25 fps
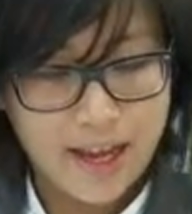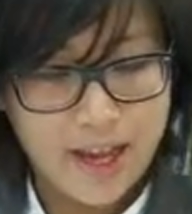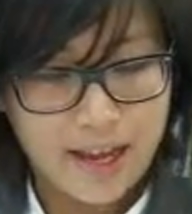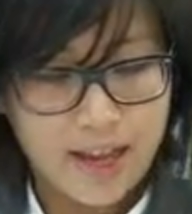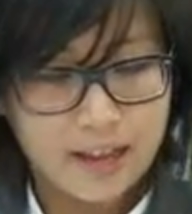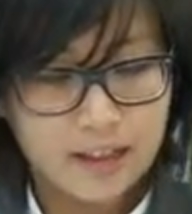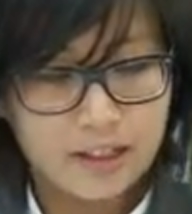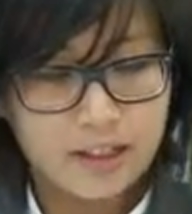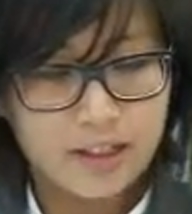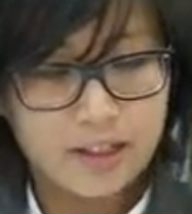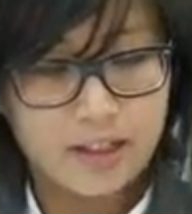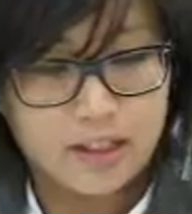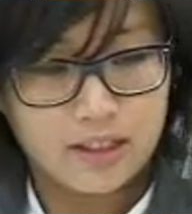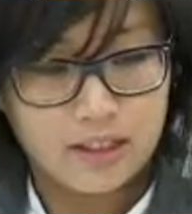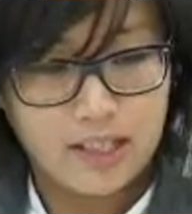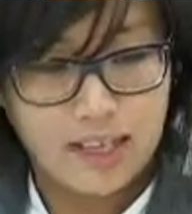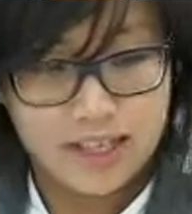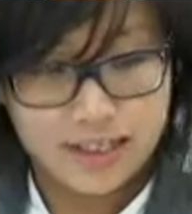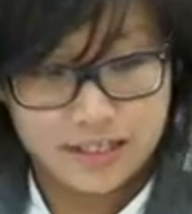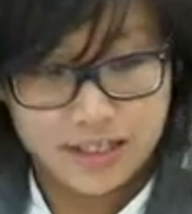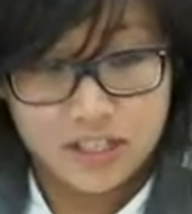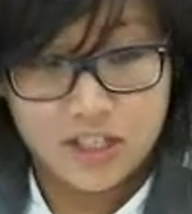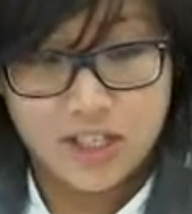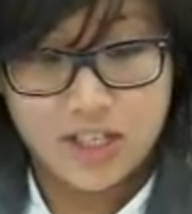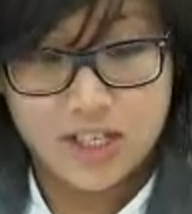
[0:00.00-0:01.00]
and the
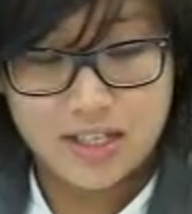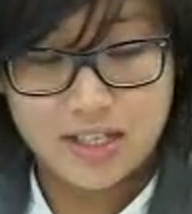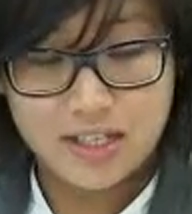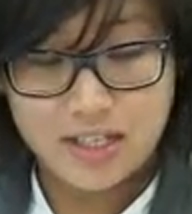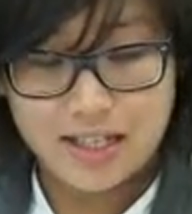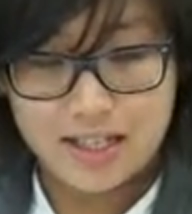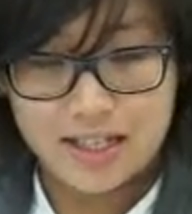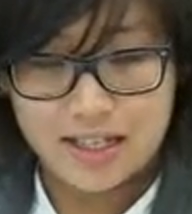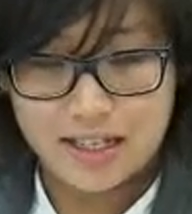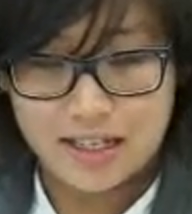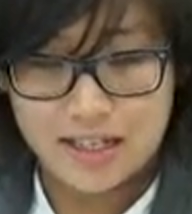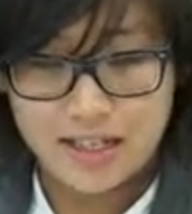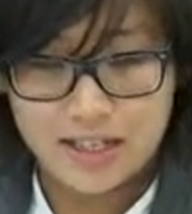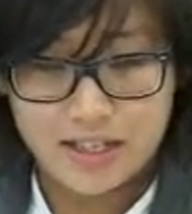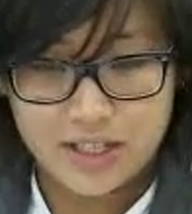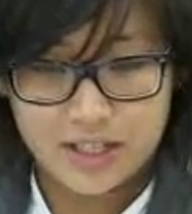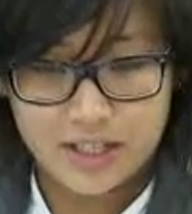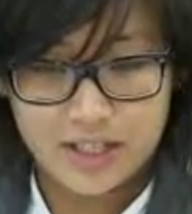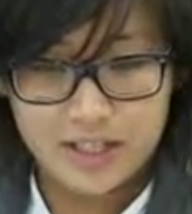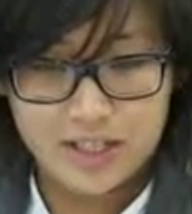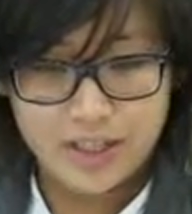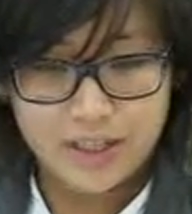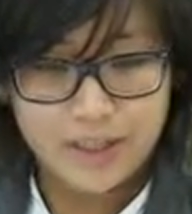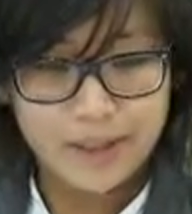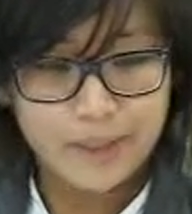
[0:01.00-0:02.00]
SDGs and the
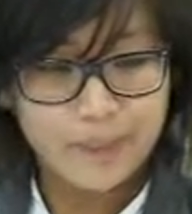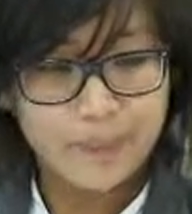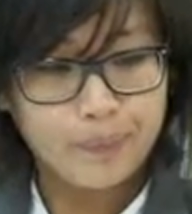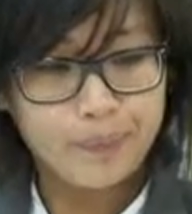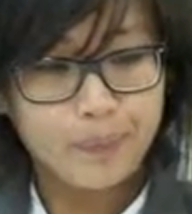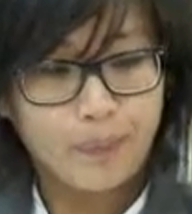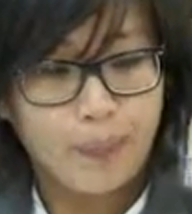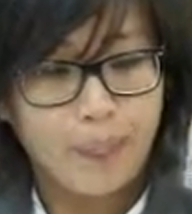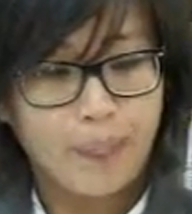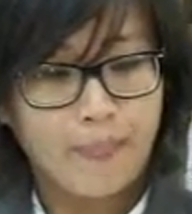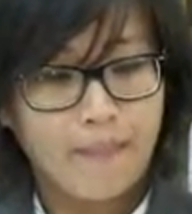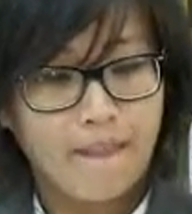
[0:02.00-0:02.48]
agenda,